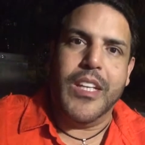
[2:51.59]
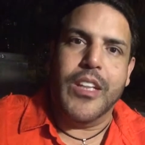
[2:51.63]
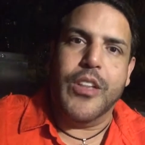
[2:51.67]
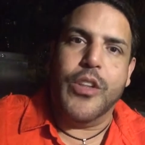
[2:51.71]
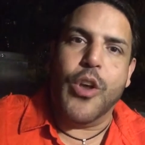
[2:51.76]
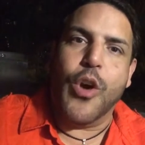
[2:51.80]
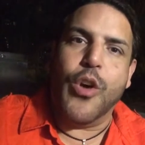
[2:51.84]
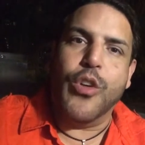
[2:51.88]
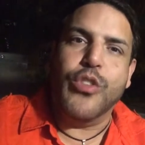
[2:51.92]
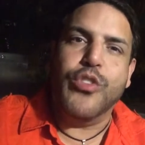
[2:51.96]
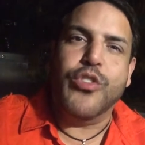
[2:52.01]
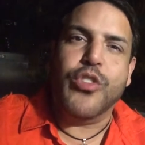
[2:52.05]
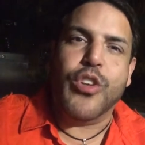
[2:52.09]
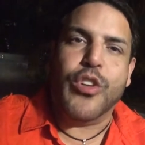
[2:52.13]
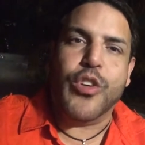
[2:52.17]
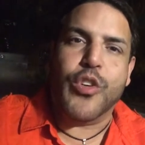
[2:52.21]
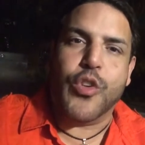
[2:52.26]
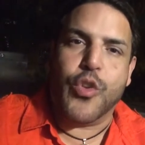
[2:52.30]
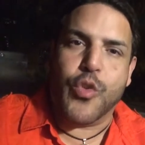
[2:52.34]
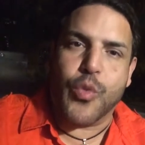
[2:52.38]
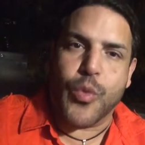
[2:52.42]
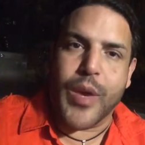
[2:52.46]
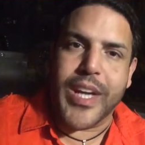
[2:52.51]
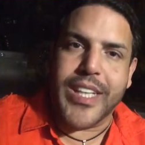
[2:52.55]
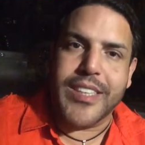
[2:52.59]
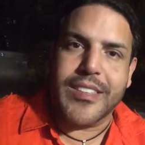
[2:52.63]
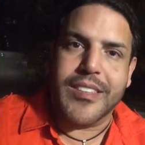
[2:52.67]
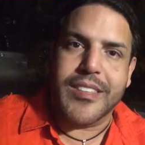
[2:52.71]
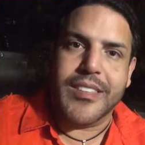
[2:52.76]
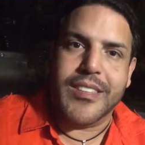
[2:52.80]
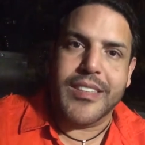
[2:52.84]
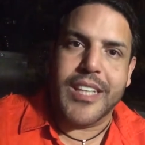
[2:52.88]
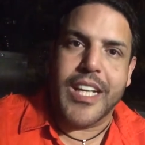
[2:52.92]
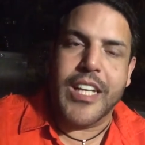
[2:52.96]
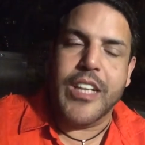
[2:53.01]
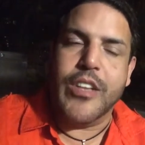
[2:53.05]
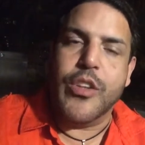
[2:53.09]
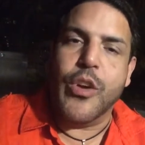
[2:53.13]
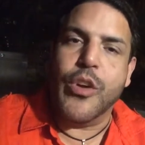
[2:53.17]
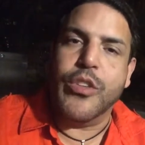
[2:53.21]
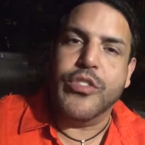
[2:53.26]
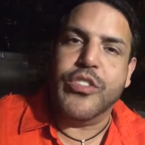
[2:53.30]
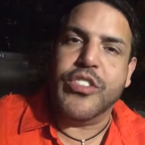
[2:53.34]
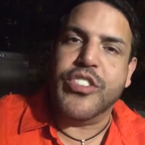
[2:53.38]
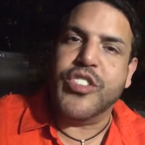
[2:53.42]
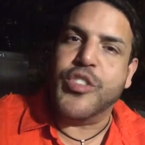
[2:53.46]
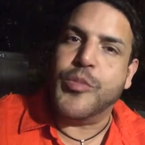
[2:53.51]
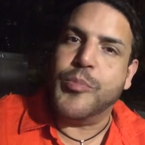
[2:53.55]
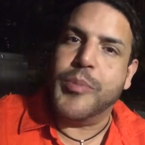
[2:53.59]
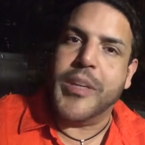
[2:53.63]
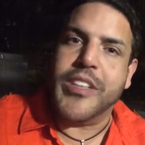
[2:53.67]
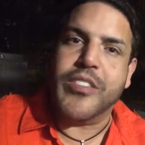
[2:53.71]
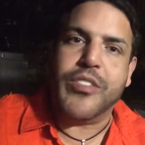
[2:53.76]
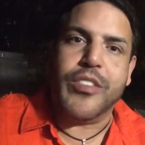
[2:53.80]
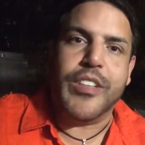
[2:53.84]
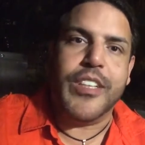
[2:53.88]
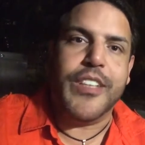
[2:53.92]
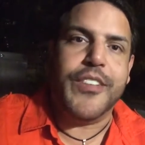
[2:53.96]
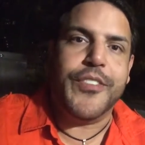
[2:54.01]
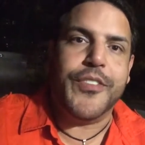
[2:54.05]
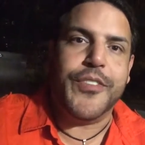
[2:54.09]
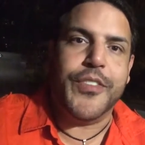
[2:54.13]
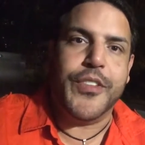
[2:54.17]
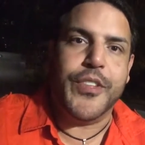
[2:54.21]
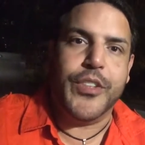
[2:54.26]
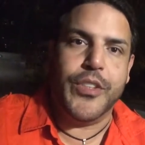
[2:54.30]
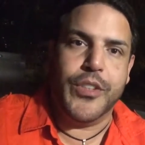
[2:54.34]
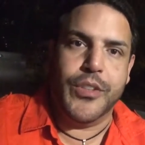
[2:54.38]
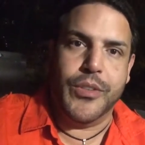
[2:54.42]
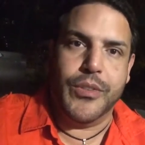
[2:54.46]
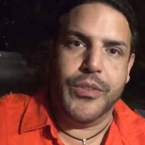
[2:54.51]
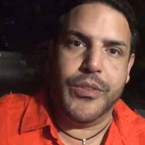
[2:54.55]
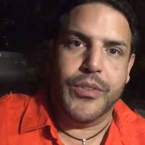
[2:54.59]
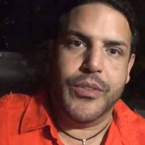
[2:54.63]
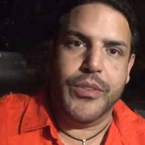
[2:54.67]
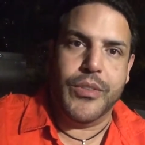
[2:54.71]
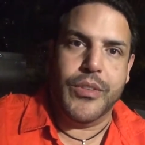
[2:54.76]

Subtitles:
those are great, and those are especially for you.